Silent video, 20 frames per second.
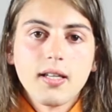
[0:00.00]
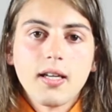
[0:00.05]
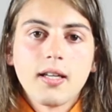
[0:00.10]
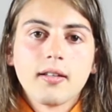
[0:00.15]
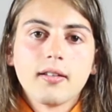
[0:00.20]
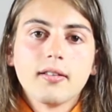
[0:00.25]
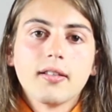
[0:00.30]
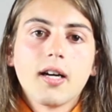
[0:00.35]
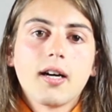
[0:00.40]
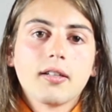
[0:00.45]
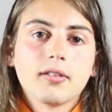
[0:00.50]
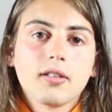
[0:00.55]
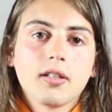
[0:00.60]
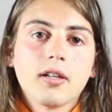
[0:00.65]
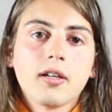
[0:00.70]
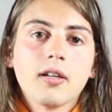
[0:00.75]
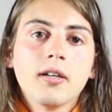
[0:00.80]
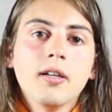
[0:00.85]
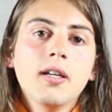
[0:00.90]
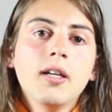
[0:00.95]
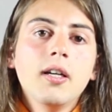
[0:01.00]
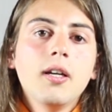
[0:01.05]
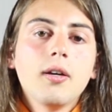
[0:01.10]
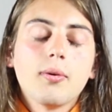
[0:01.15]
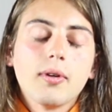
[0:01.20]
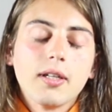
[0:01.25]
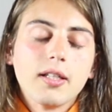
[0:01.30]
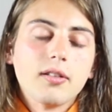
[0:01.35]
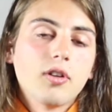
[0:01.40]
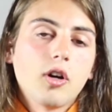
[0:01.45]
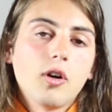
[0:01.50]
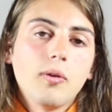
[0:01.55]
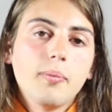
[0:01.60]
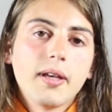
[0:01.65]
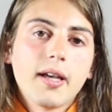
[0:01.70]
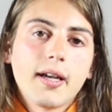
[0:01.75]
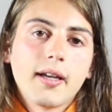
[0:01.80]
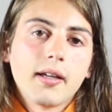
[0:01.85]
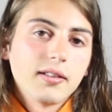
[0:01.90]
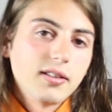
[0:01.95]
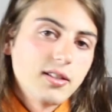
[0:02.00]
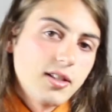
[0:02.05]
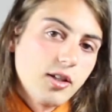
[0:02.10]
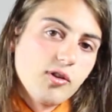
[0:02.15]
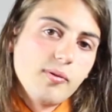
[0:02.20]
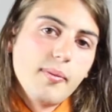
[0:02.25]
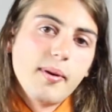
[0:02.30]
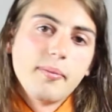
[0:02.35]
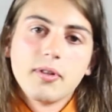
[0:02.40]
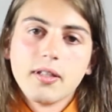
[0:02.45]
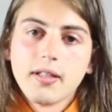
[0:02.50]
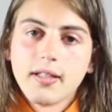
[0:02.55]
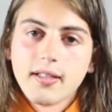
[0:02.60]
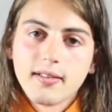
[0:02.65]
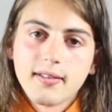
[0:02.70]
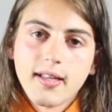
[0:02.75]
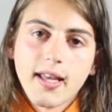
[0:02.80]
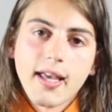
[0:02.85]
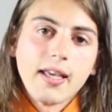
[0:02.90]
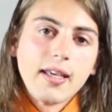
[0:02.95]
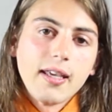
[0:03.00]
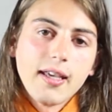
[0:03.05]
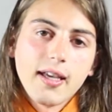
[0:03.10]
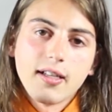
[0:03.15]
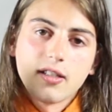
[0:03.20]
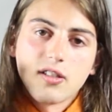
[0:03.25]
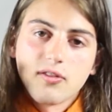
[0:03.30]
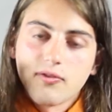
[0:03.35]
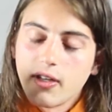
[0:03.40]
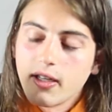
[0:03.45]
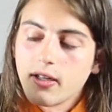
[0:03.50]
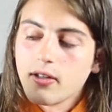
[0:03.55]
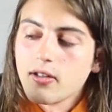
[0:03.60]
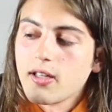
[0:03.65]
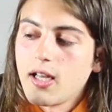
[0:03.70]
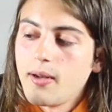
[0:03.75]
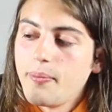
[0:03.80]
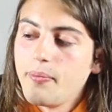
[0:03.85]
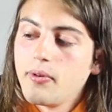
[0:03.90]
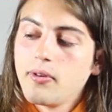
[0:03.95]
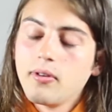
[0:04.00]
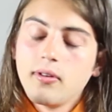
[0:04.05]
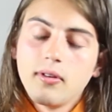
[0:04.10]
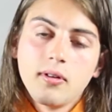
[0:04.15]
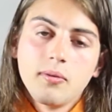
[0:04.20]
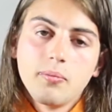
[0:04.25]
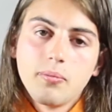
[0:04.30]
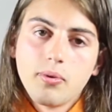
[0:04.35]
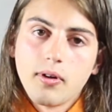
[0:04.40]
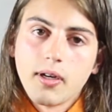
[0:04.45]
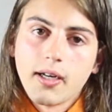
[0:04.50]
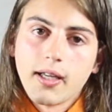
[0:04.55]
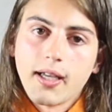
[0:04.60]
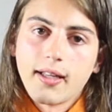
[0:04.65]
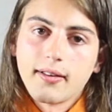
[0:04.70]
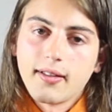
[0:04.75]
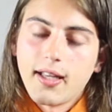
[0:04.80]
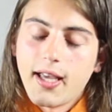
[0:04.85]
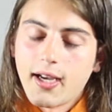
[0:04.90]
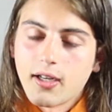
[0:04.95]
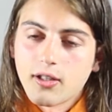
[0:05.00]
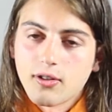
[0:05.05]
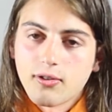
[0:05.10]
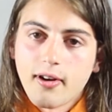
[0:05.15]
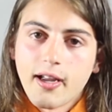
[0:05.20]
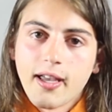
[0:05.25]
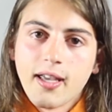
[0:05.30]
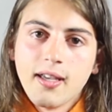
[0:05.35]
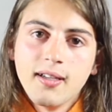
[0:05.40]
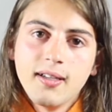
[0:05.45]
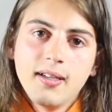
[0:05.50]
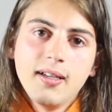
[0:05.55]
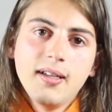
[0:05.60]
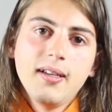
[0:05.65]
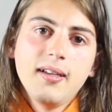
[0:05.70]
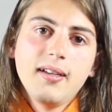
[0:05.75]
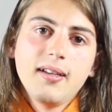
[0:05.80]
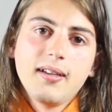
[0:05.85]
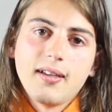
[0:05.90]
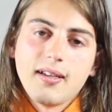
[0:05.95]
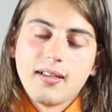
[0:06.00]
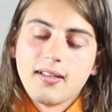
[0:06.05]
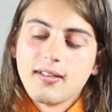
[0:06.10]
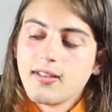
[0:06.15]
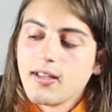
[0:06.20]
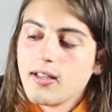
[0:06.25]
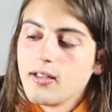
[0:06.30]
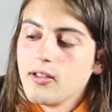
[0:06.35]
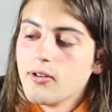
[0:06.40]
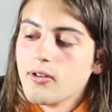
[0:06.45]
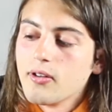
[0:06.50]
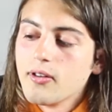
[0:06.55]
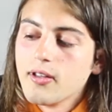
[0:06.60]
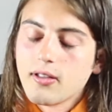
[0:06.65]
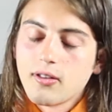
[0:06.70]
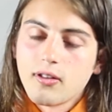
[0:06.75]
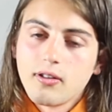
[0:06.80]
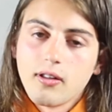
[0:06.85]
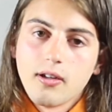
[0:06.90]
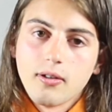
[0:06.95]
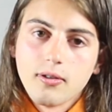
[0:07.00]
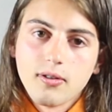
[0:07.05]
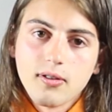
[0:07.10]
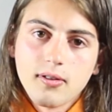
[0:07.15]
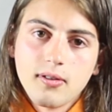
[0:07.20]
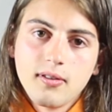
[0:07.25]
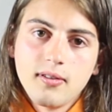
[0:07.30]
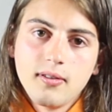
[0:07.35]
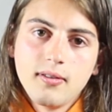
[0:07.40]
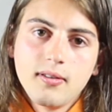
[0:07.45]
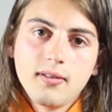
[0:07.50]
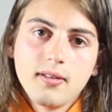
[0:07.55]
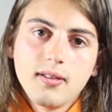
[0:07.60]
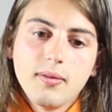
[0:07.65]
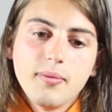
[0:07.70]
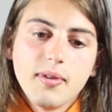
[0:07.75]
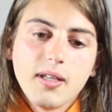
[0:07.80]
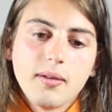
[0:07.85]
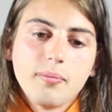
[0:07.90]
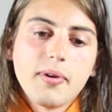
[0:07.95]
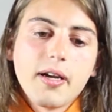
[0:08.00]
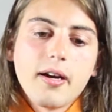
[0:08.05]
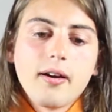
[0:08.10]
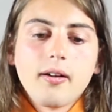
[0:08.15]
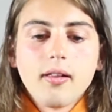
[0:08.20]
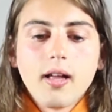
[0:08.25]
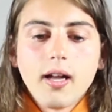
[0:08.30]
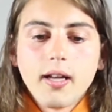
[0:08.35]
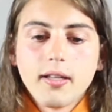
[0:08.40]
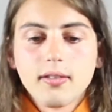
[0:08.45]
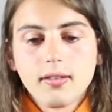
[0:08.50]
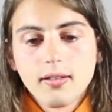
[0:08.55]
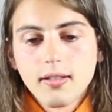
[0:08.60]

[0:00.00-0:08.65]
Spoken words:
And the doctor, when he told me, I still remember to this day, he had his fingers up pointing at the x-ray. He said, "You are this close to being paralyzed."